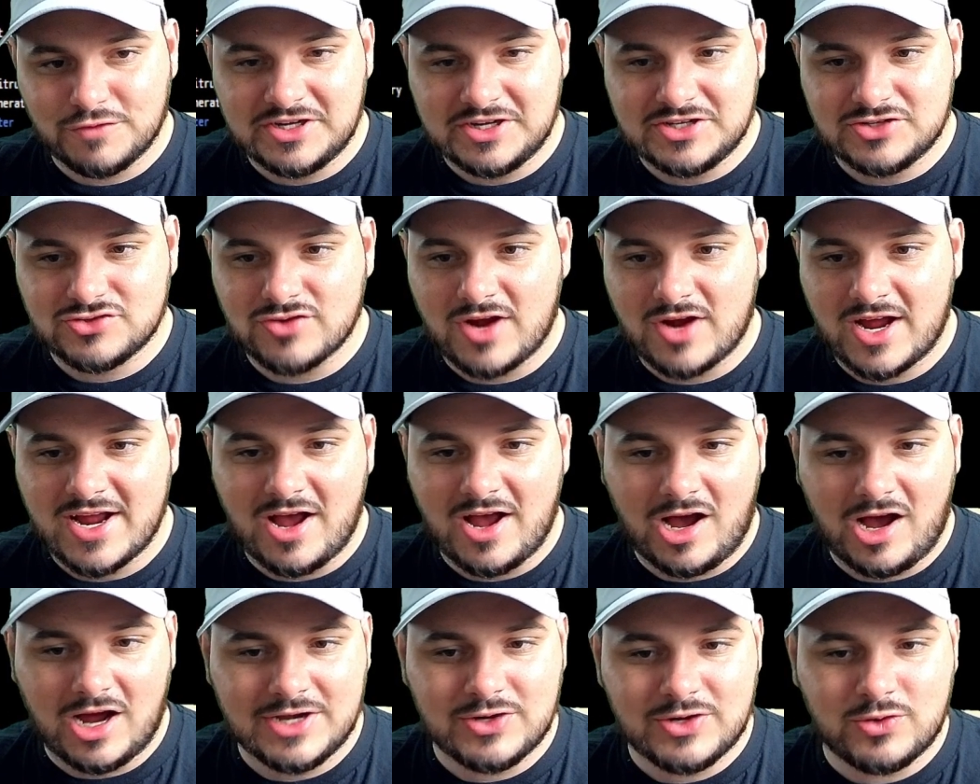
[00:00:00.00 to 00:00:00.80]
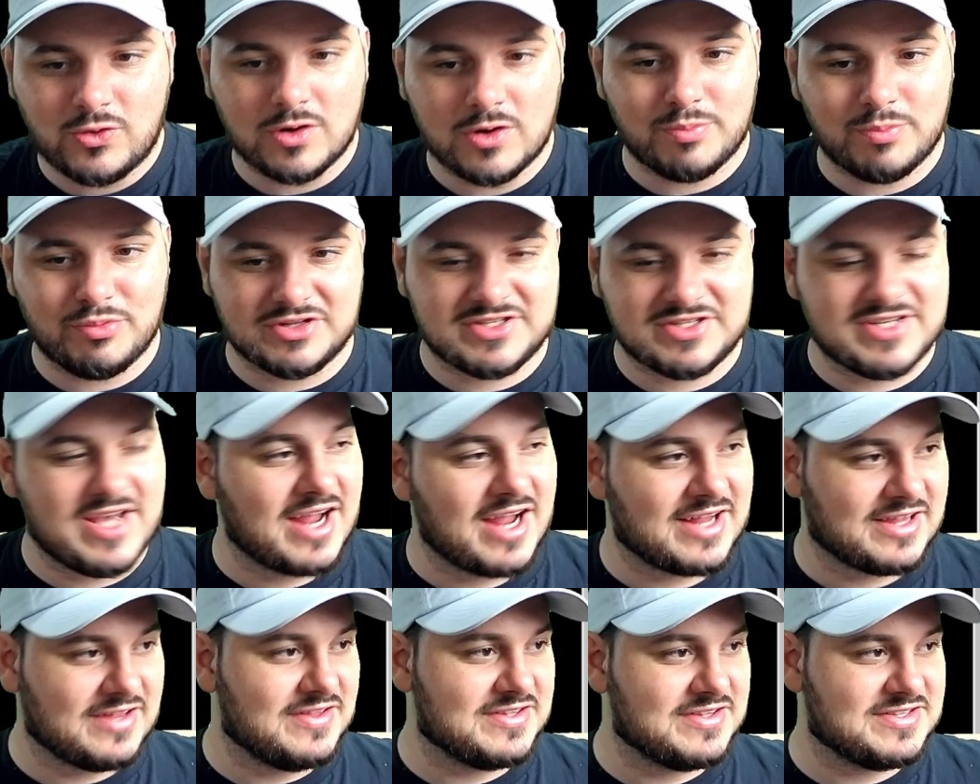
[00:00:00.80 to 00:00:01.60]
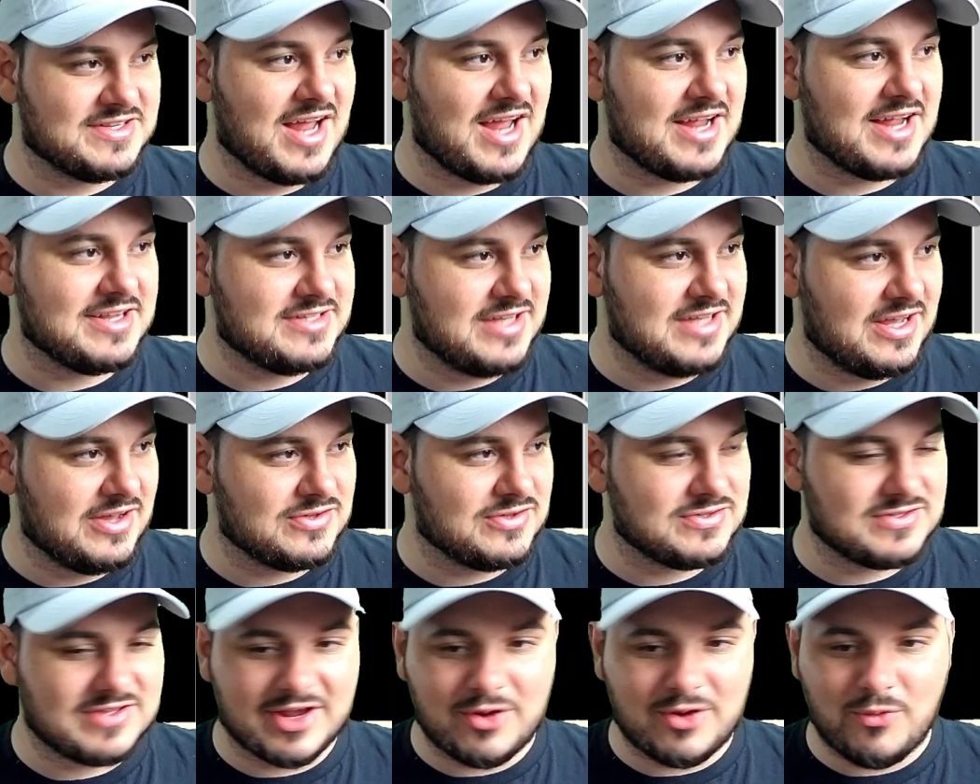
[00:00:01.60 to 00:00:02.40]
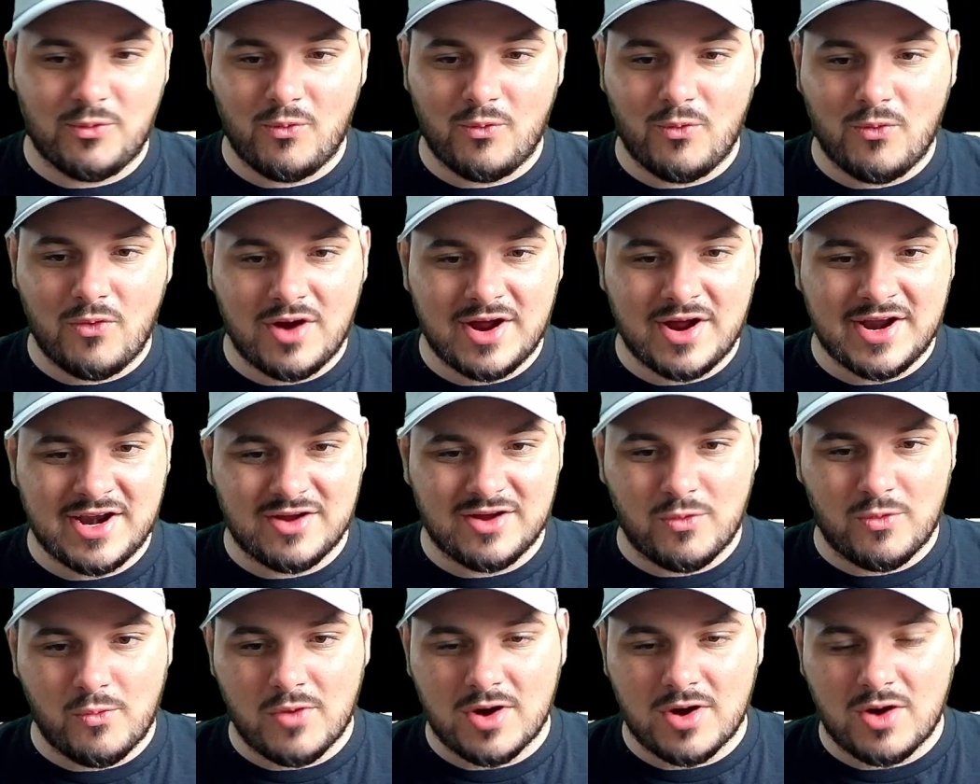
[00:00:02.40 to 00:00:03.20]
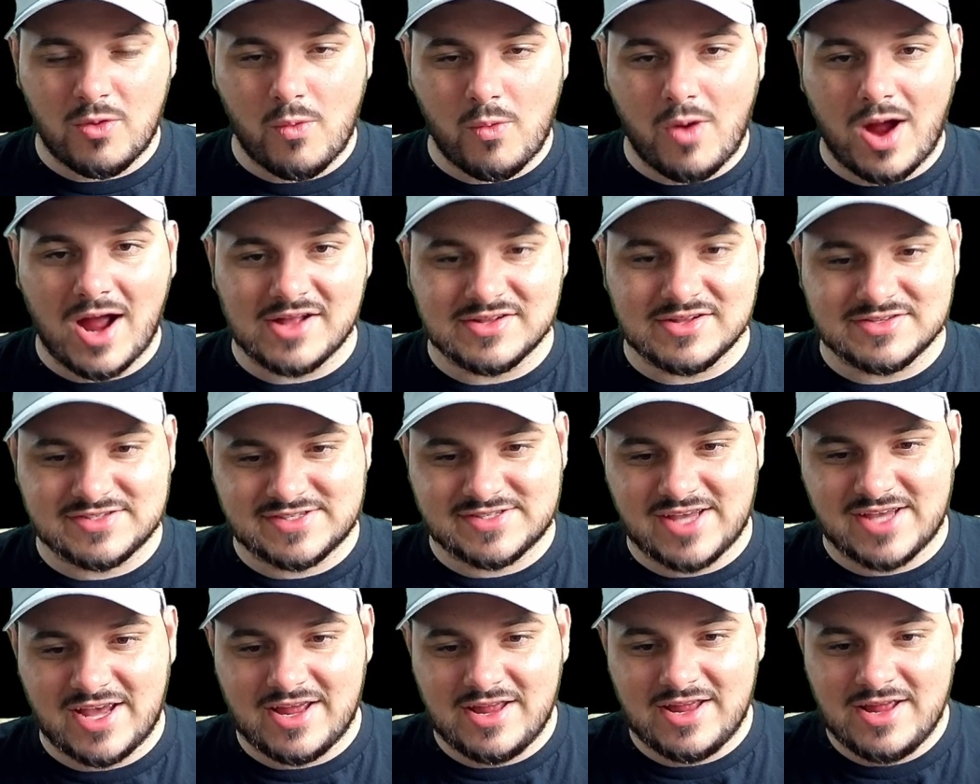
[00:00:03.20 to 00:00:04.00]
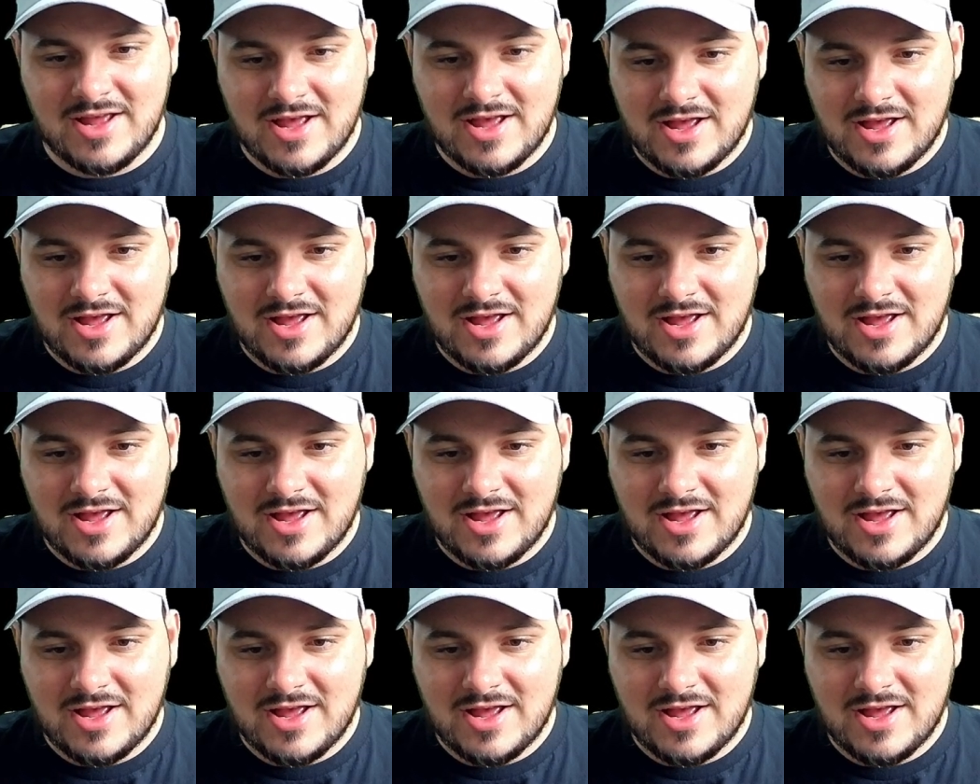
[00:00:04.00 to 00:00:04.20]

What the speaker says: Dry Encore Protect on this Ninetales. Like, what a wild set.